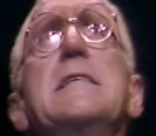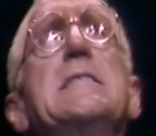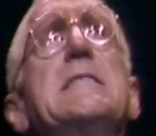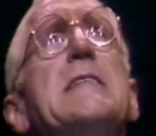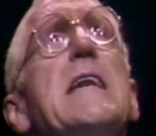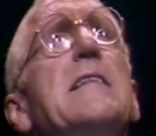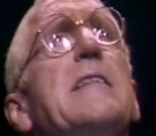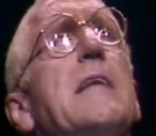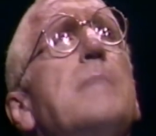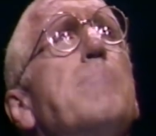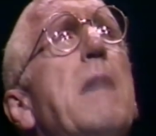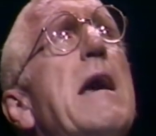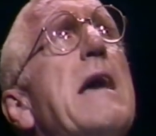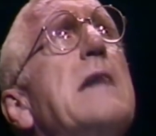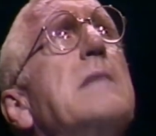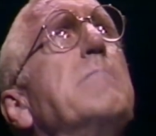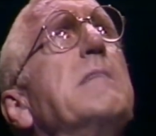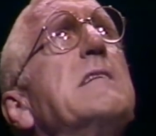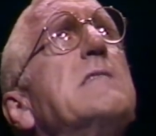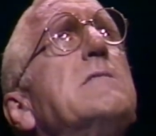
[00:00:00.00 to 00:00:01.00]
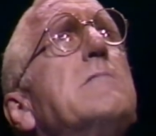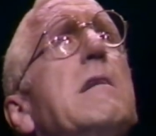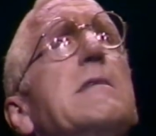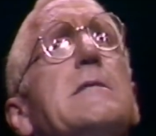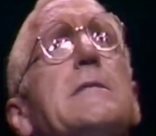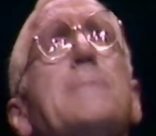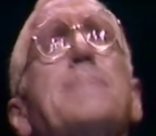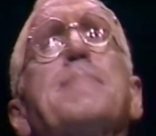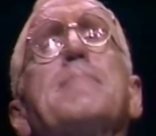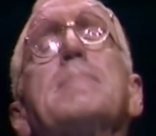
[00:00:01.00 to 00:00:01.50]
said that my
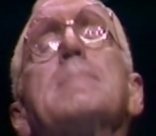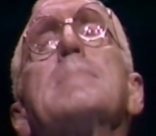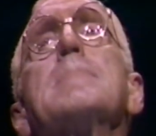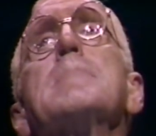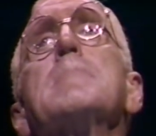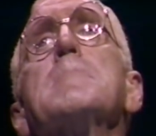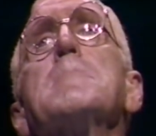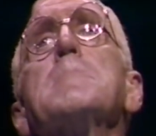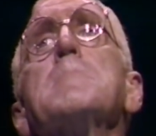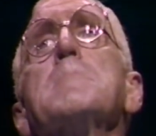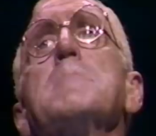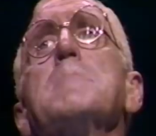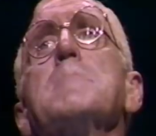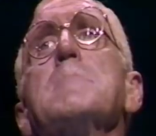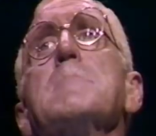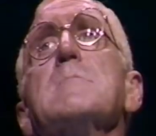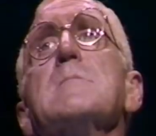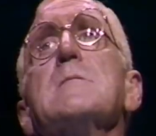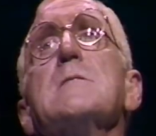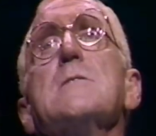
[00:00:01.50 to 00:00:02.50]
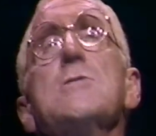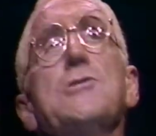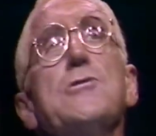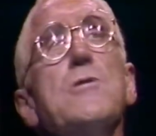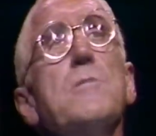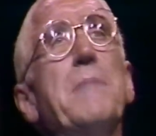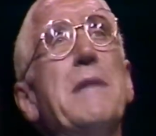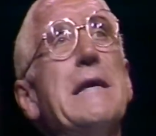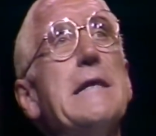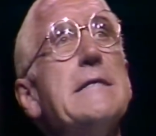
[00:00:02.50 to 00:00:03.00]
administration
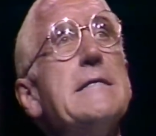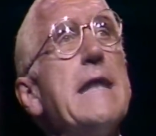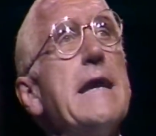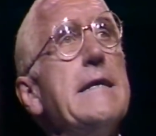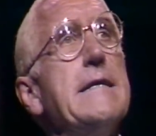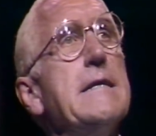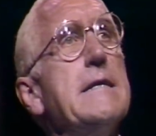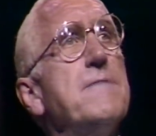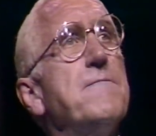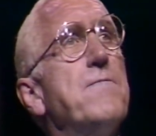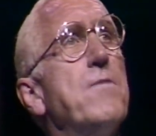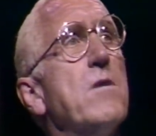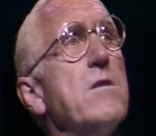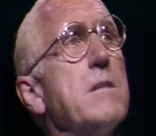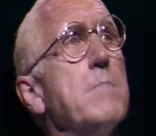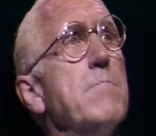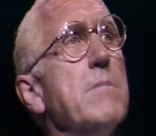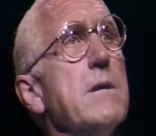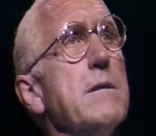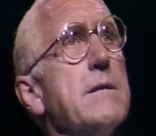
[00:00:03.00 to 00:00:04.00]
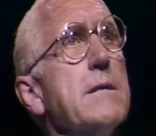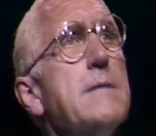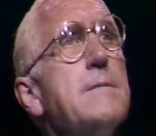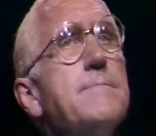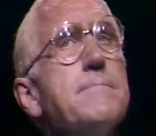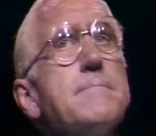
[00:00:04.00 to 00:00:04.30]
should be indicted for the murder